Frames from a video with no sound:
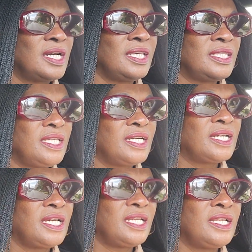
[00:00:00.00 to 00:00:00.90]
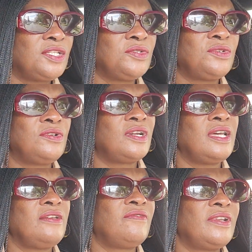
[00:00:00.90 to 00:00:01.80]
I think I need to
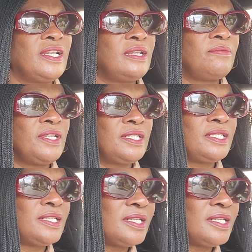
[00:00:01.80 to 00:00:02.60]
drive a little bit